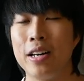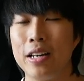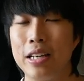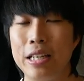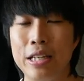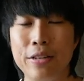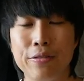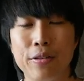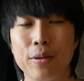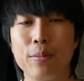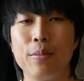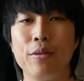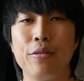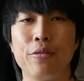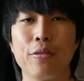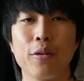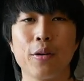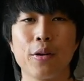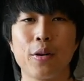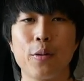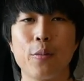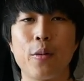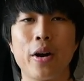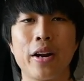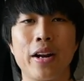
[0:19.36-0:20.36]
even
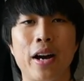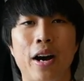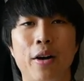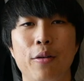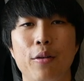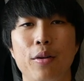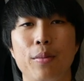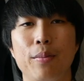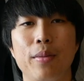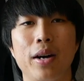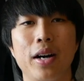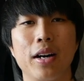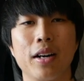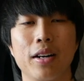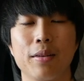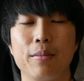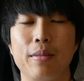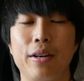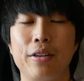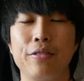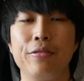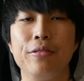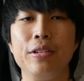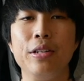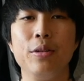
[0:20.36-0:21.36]
before the one hour mark,
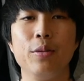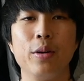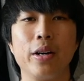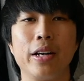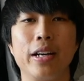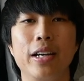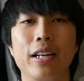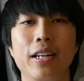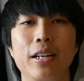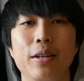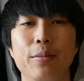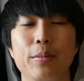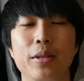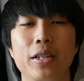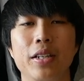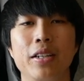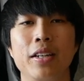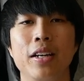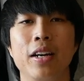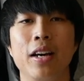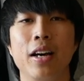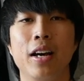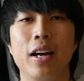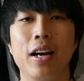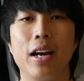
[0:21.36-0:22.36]
my feet were killing
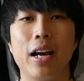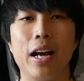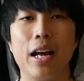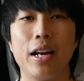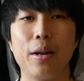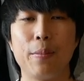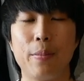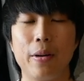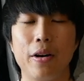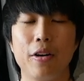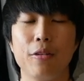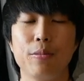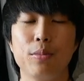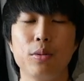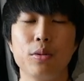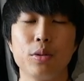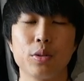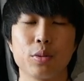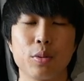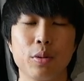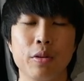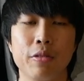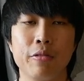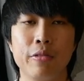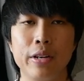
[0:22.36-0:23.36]
me and the pair of
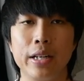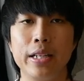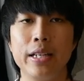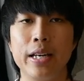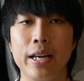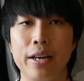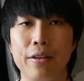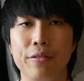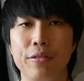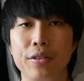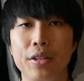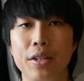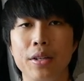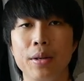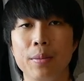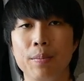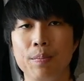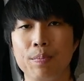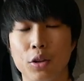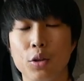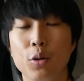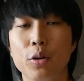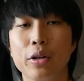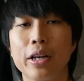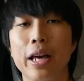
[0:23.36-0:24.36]
boots were really heavy.
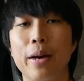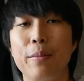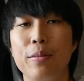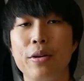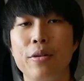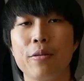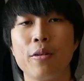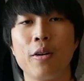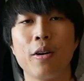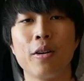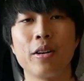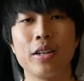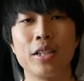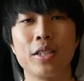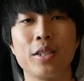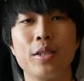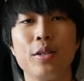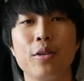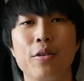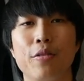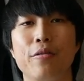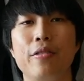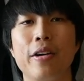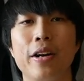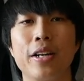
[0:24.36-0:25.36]
Don't get me wrong, it's
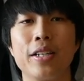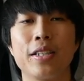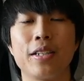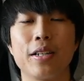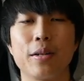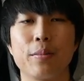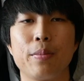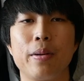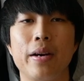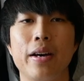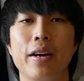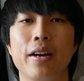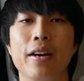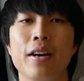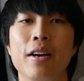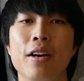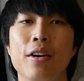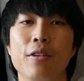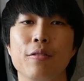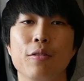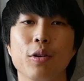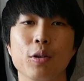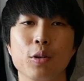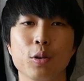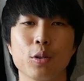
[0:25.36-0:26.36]
still a very sick pair.
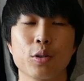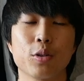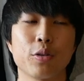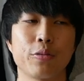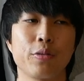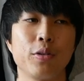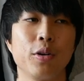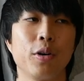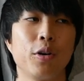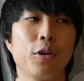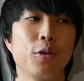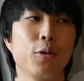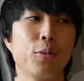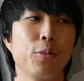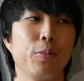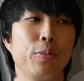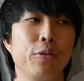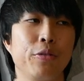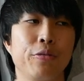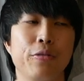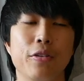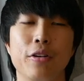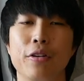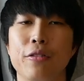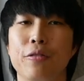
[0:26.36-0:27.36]
For those of y'all who
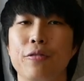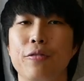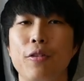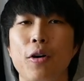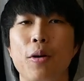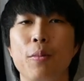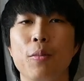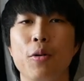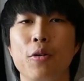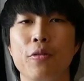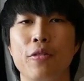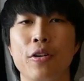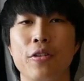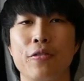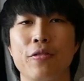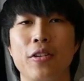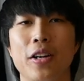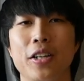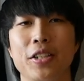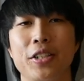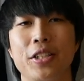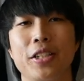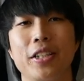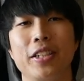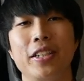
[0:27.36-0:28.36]
prefer form over
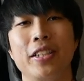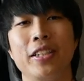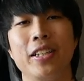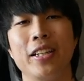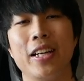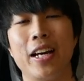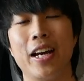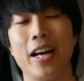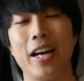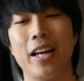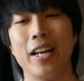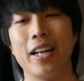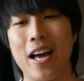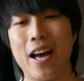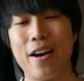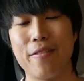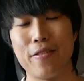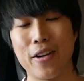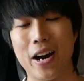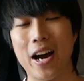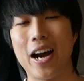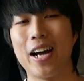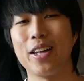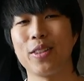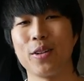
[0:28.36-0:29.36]
function and have
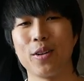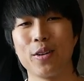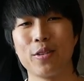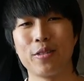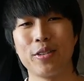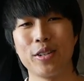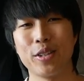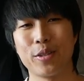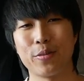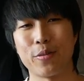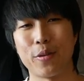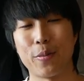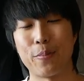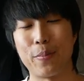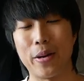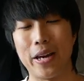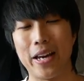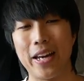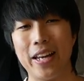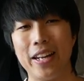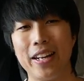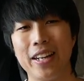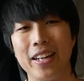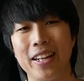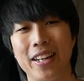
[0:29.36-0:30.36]
a high tolerance for
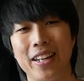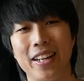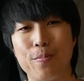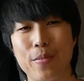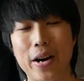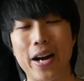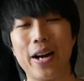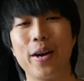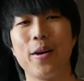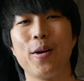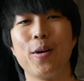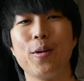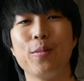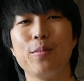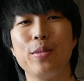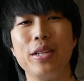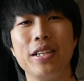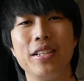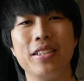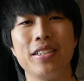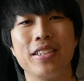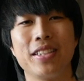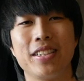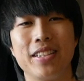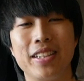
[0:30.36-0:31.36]
pain, by all
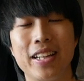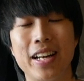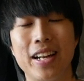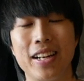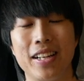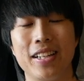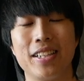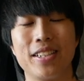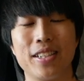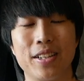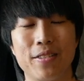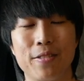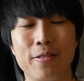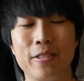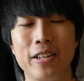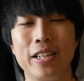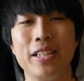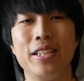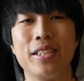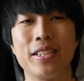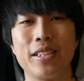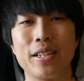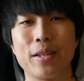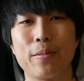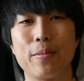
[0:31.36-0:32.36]
means, that is a really
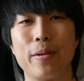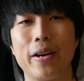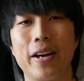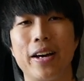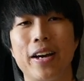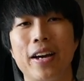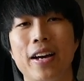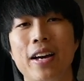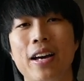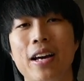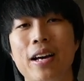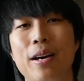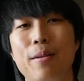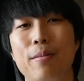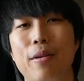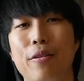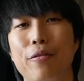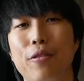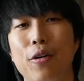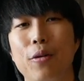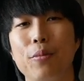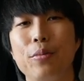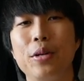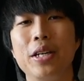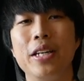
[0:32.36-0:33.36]
sick pair. But
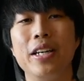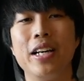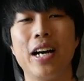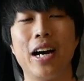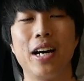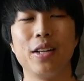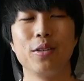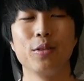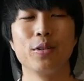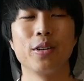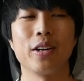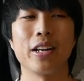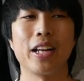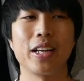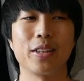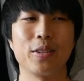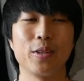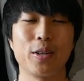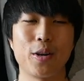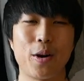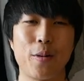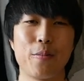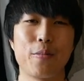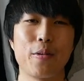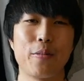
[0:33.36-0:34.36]
for me, I do not like to
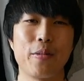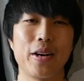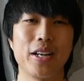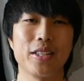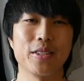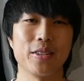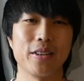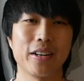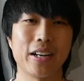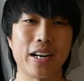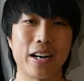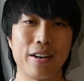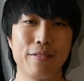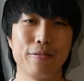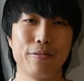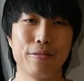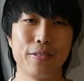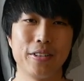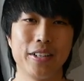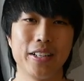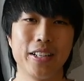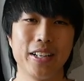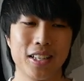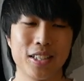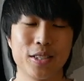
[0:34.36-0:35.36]
compromise on
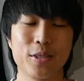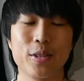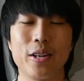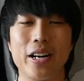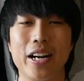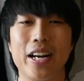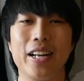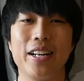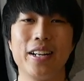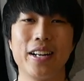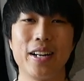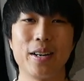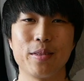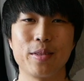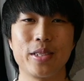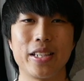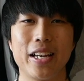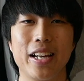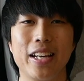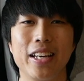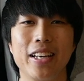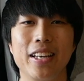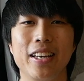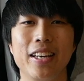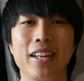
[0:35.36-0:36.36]
comfort, so I ended up
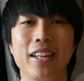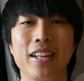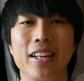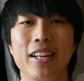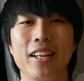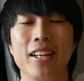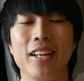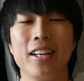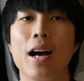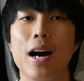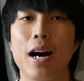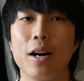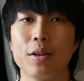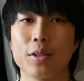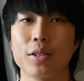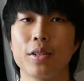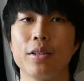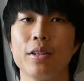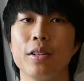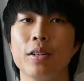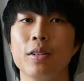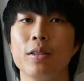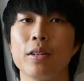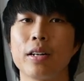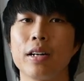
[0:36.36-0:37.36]
selling it. I was on
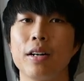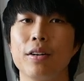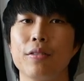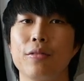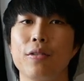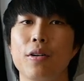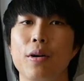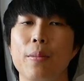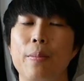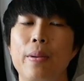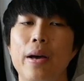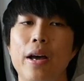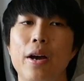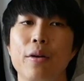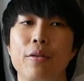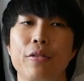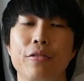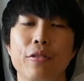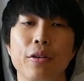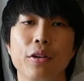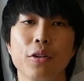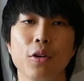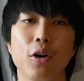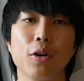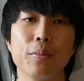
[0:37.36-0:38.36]
the lookout for a pair with
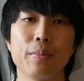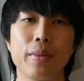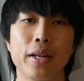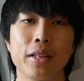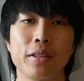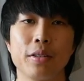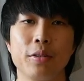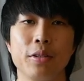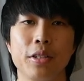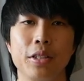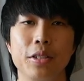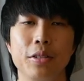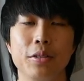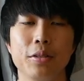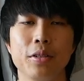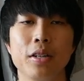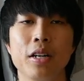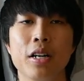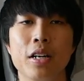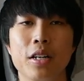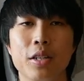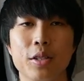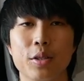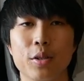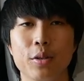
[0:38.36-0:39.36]
a non-metal heel,
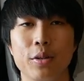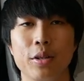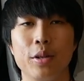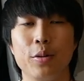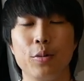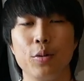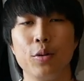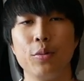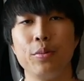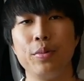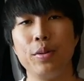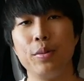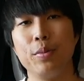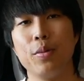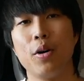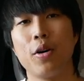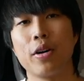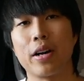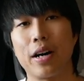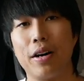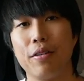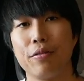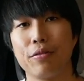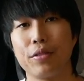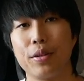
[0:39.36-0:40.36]
so it would be more
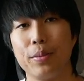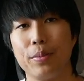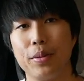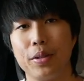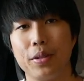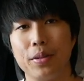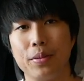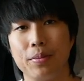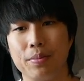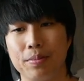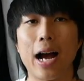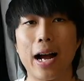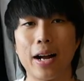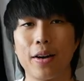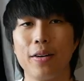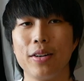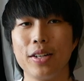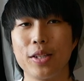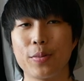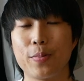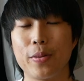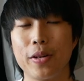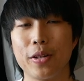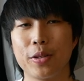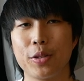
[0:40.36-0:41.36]
comfortable. I got
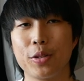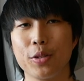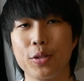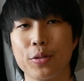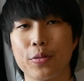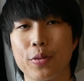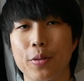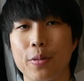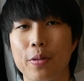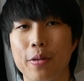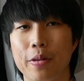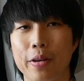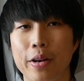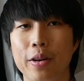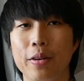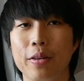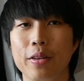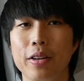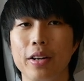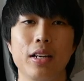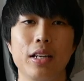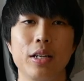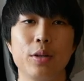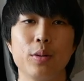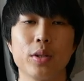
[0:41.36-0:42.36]
this pair of shoes from Grail.
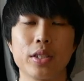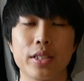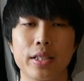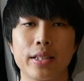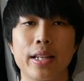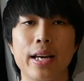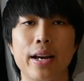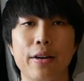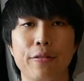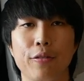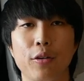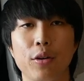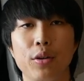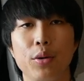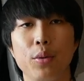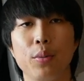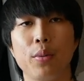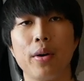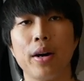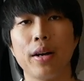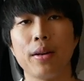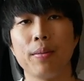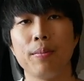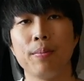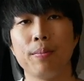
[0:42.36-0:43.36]
It was a Tag
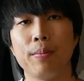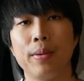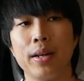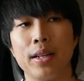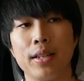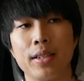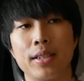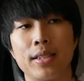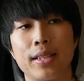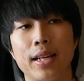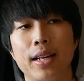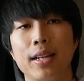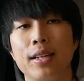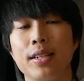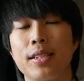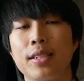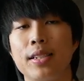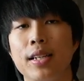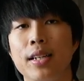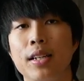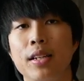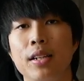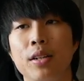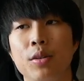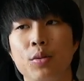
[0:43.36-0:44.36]
41, but the seller
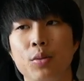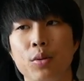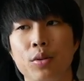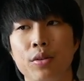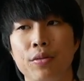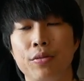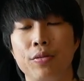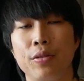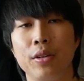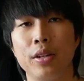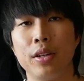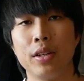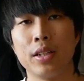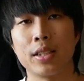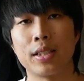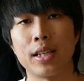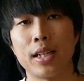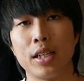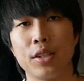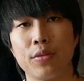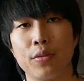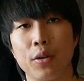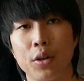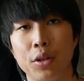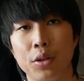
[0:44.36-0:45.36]
said it would fit a
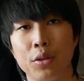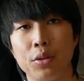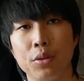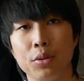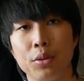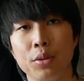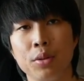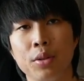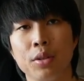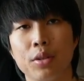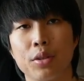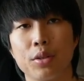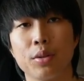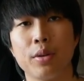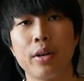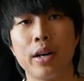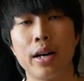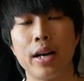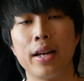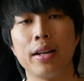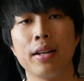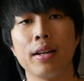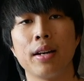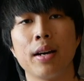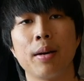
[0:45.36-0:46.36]
size 42, so I
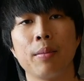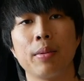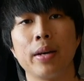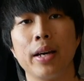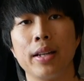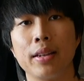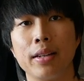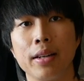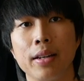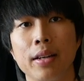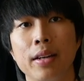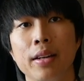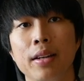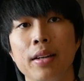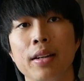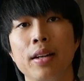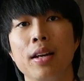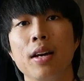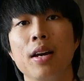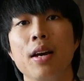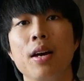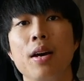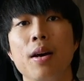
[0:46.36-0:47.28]
ended up getting it.